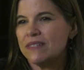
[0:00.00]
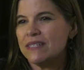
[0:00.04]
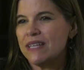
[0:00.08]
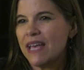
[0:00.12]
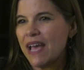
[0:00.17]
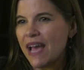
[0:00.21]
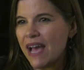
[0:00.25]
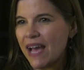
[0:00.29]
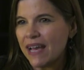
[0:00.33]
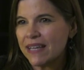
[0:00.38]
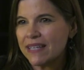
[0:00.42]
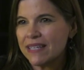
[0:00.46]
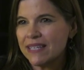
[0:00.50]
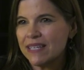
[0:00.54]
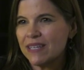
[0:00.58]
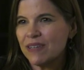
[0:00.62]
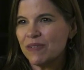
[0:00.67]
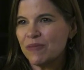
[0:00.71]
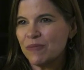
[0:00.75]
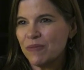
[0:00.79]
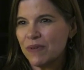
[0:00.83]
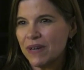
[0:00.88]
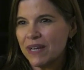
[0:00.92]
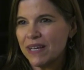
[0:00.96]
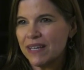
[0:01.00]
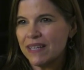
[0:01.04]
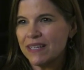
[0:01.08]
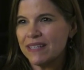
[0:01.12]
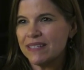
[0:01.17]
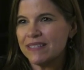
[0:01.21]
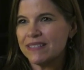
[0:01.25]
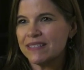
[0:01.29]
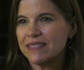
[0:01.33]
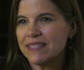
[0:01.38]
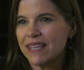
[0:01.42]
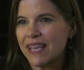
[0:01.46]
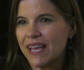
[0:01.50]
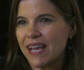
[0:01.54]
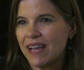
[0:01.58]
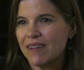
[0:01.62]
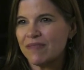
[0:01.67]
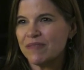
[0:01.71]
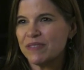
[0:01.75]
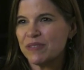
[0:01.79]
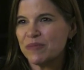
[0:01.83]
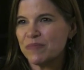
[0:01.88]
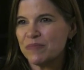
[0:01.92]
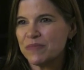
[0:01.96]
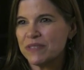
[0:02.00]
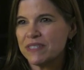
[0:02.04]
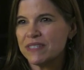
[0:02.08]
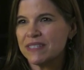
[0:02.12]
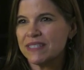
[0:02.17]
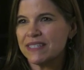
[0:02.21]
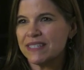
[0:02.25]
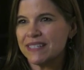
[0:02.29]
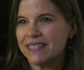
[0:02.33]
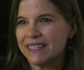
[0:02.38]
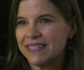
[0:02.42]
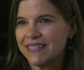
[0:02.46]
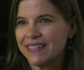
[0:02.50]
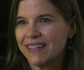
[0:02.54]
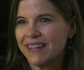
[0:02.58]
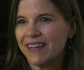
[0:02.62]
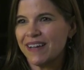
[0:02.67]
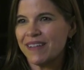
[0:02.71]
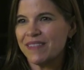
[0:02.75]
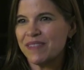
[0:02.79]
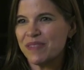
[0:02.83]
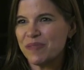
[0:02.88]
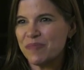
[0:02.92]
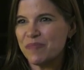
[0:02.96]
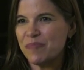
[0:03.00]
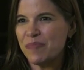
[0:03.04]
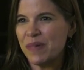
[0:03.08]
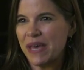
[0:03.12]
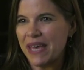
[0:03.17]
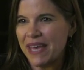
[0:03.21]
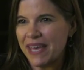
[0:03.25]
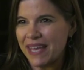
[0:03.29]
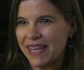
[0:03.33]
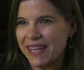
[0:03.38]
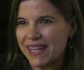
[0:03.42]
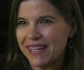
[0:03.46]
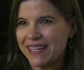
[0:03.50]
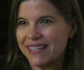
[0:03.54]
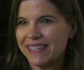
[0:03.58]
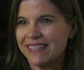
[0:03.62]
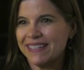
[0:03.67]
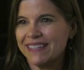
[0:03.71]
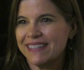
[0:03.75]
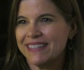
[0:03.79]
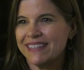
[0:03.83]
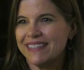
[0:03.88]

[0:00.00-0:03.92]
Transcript: tacky it was to have them sitting on the bed,